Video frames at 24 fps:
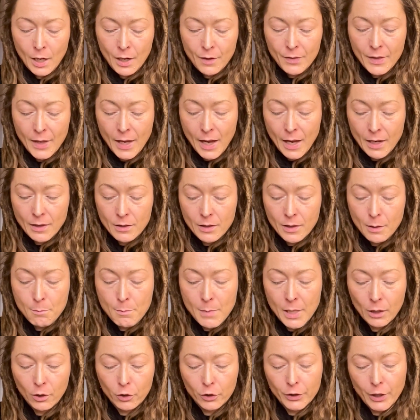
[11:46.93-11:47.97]
Then the
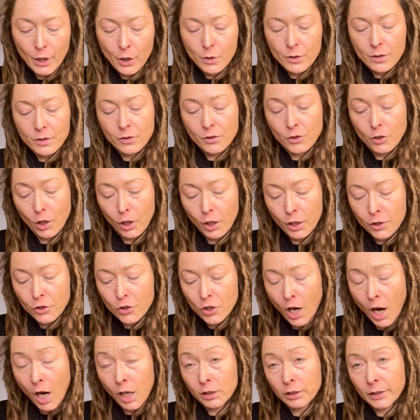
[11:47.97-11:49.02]
middle notes, dark
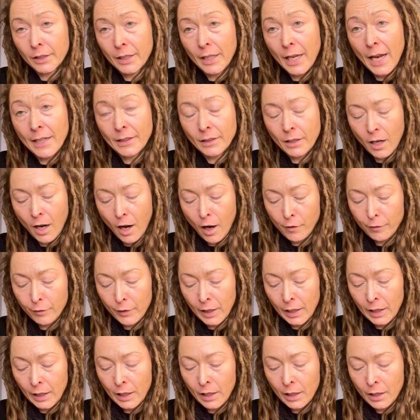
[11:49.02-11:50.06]
chocolate and
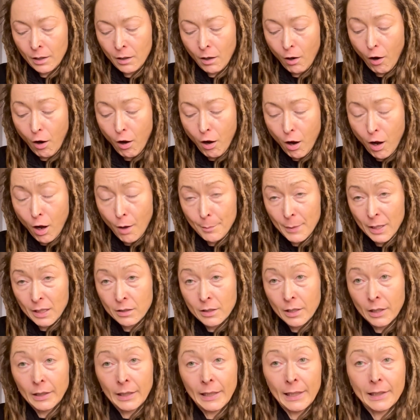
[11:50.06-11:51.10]
coffee,
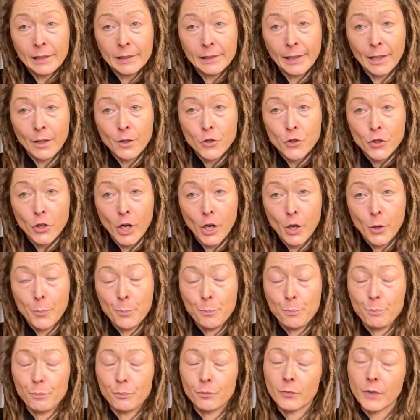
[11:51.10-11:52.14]
almond and heliotrope.
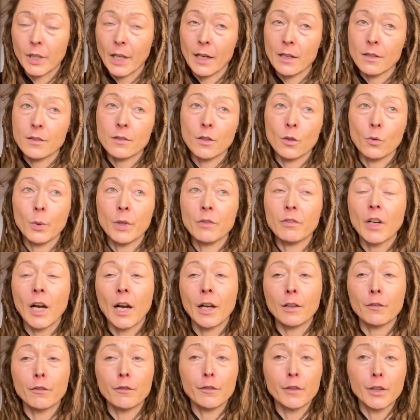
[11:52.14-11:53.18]
Okay, so we've
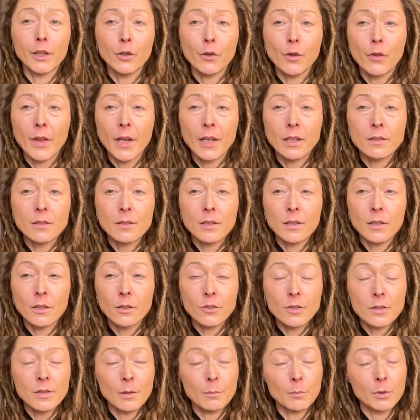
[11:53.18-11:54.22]
got a few things that are
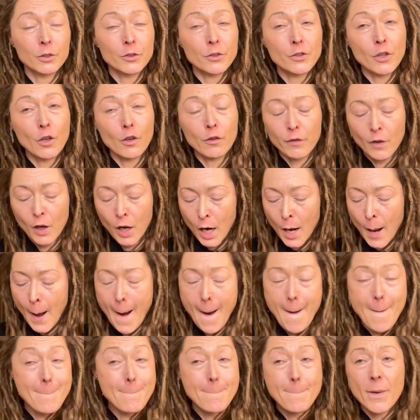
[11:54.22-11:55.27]
similar so far,
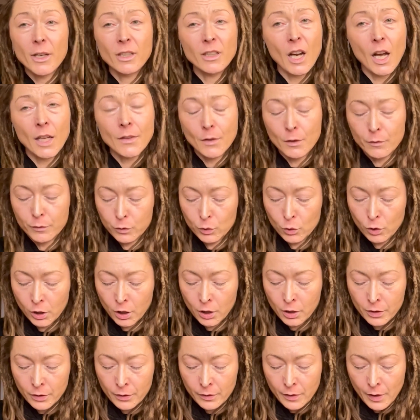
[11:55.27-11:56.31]
but not the
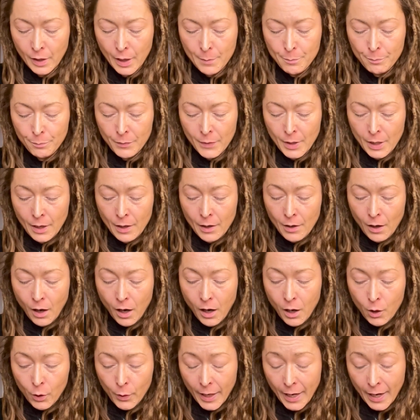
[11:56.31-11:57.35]
florals.
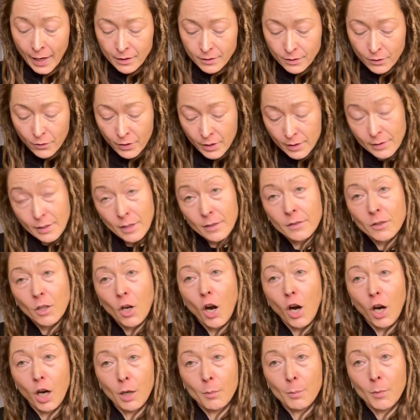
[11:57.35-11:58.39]
Okay, so this has
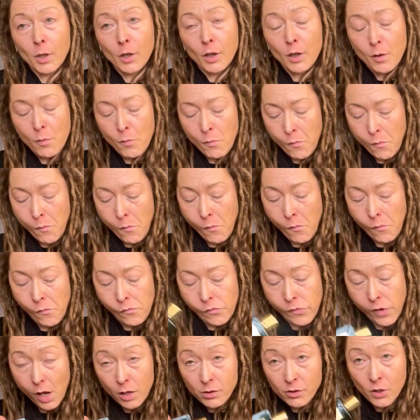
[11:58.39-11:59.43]
caramel.
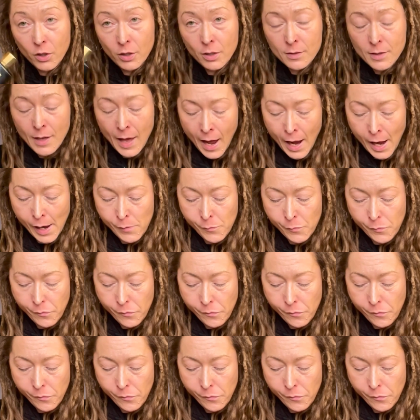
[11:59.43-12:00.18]
So does that.